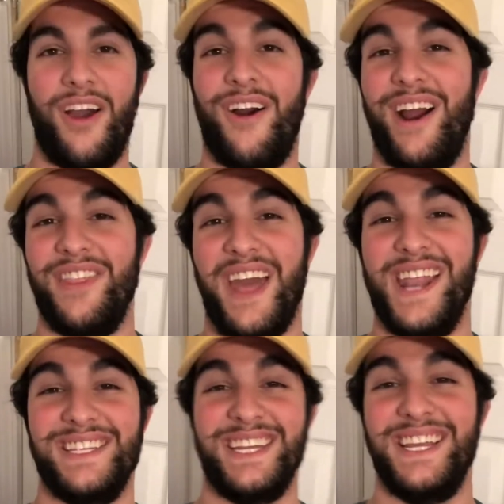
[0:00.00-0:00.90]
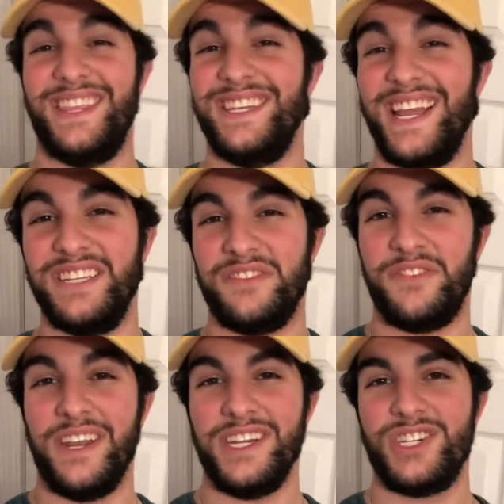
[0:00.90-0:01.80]
All right, that is it. The day's
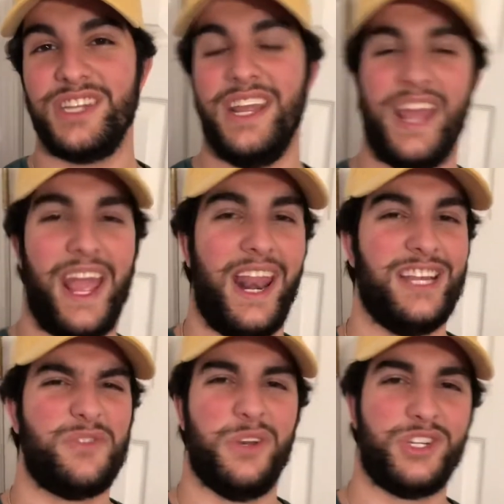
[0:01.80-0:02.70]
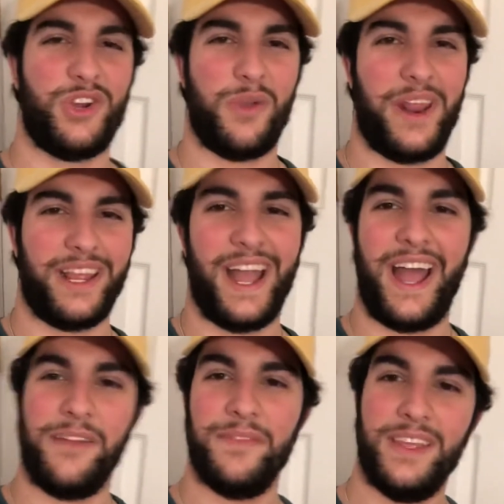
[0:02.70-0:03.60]
finished, and I just want to show you what I
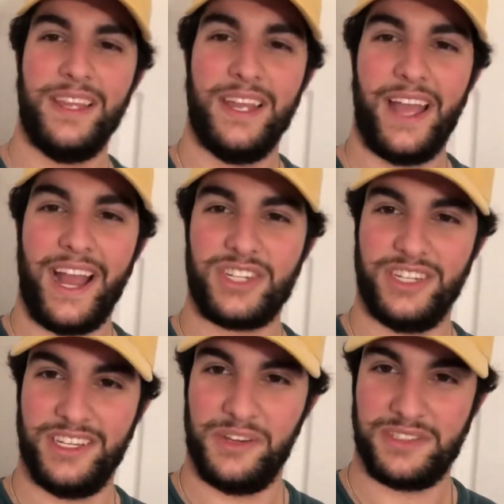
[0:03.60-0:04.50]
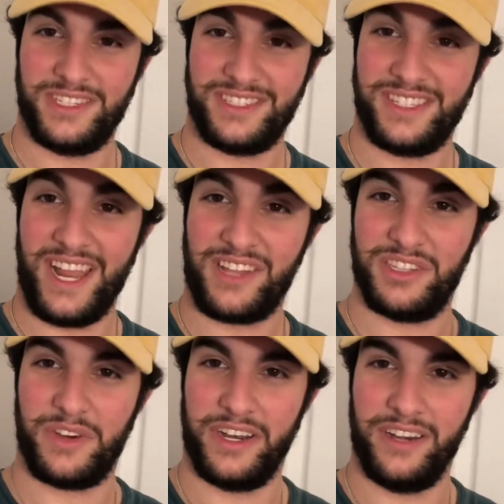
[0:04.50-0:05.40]
got. Actually, it was this
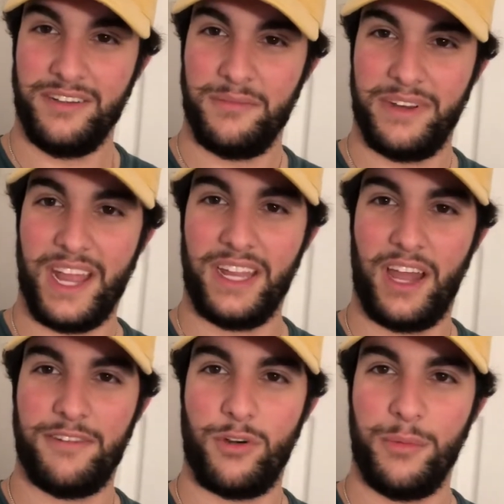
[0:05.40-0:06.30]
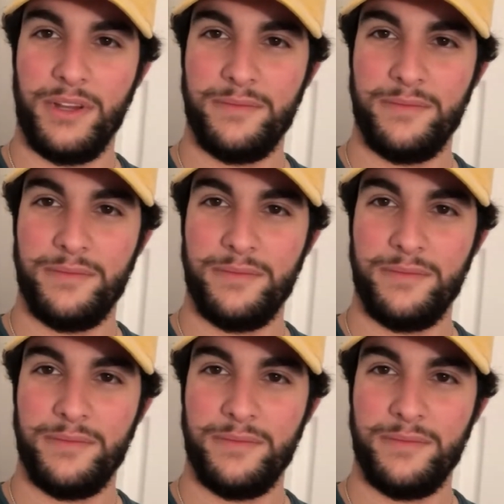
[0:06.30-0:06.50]
necklace right here. My dad got it for me.